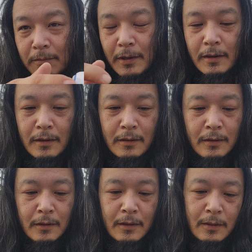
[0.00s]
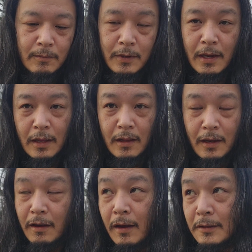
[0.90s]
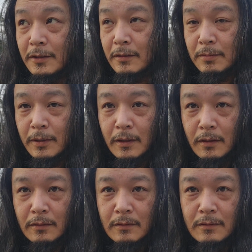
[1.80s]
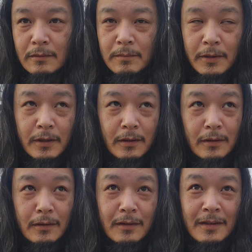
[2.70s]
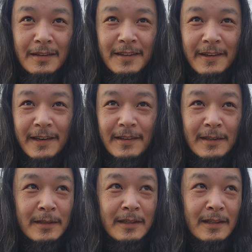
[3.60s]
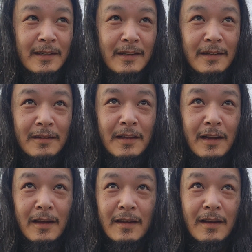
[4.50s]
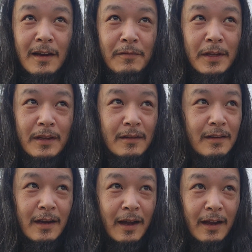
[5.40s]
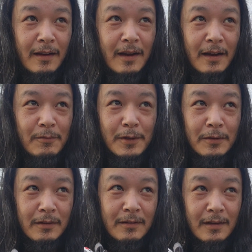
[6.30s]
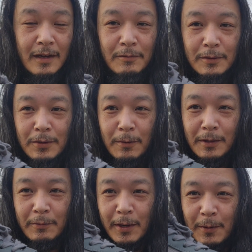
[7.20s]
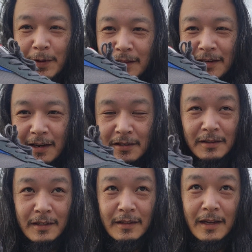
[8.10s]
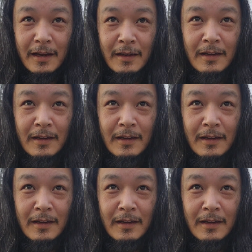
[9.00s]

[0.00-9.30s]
but yeah, like actually pretty good. You know, like I mean I would totally recommend it actually, like